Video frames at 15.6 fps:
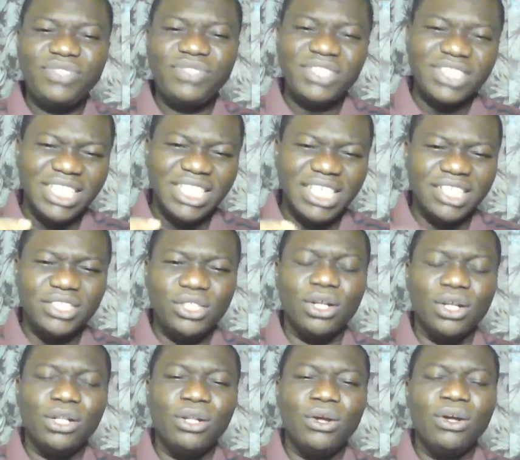He is your
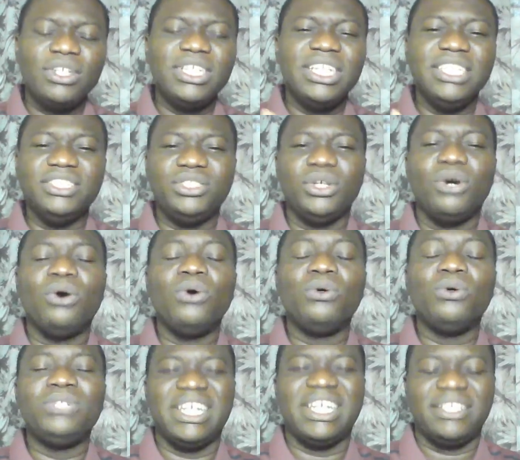Lord. He is your
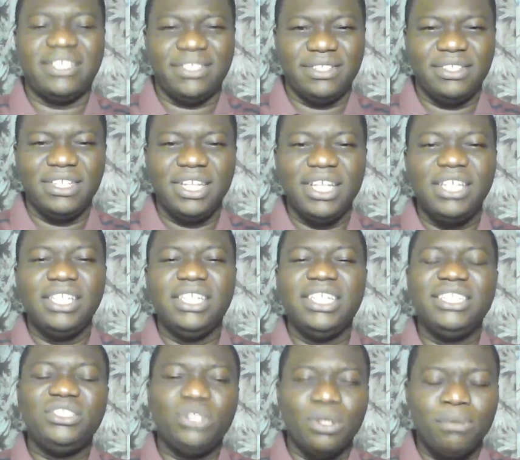owner. He is
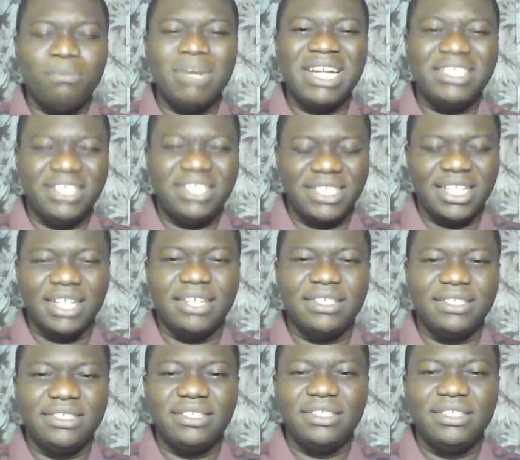your master.
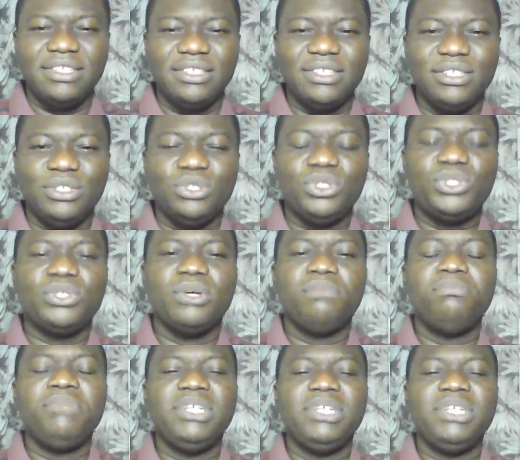You
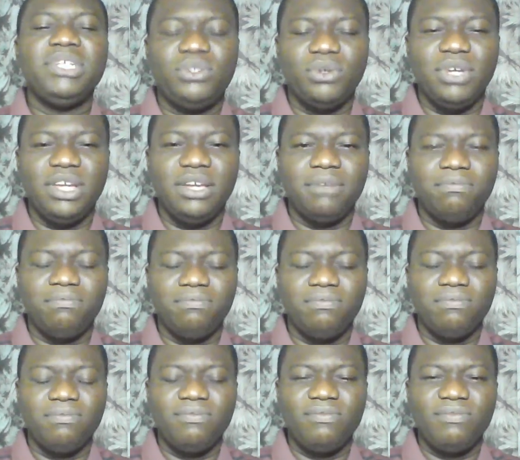submit to him.
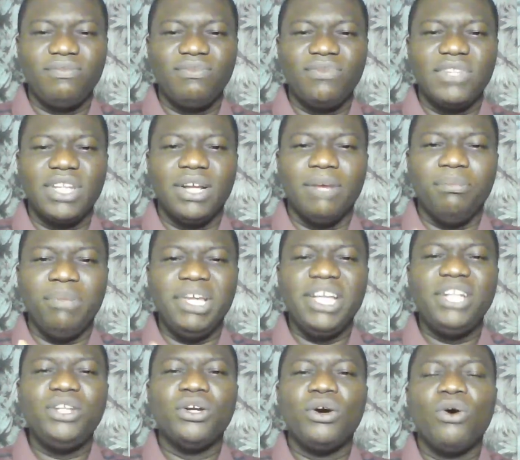
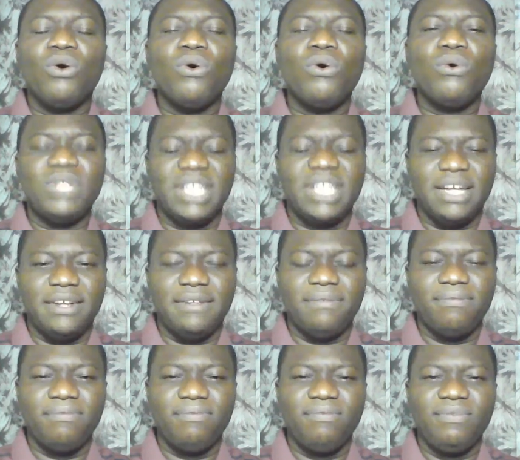Being your owner
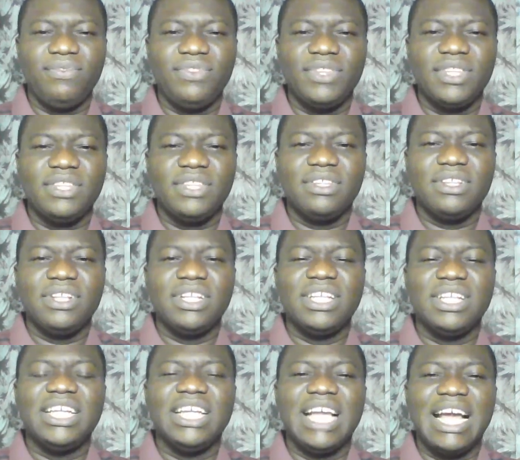
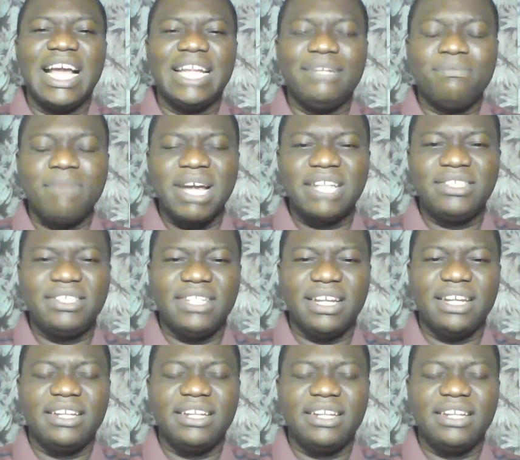and master,